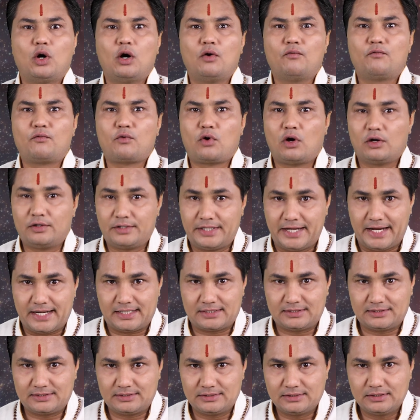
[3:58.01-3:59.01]
of
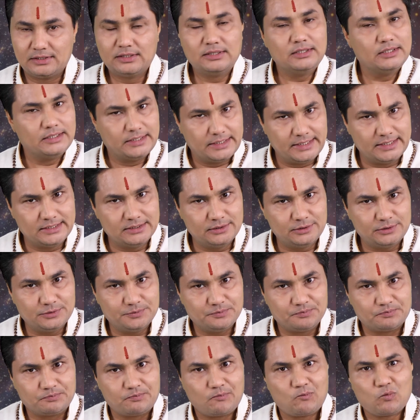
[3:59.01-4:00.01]
contacts is,
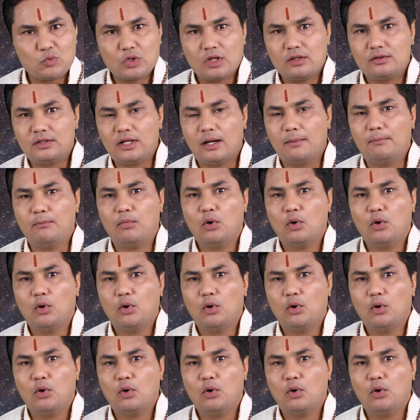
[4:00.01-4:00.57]
the